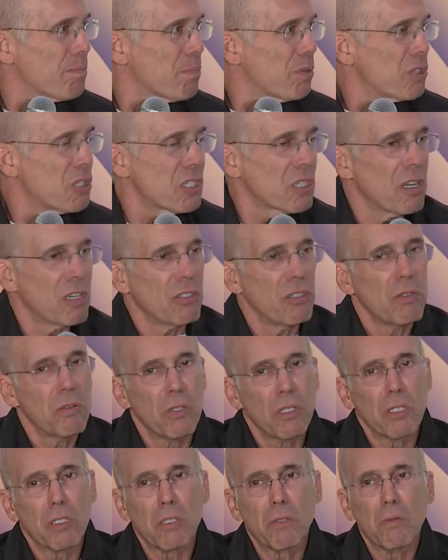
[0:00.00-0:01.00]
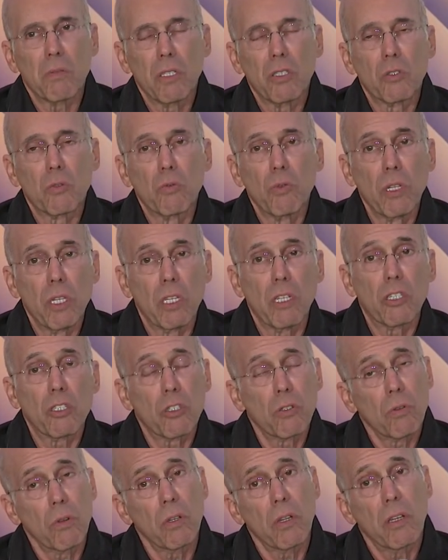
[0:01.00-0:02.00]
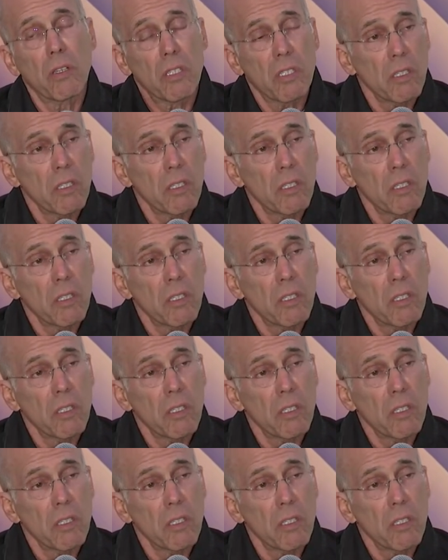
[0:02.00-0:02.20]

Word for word: puts on you is, is really extraordinary.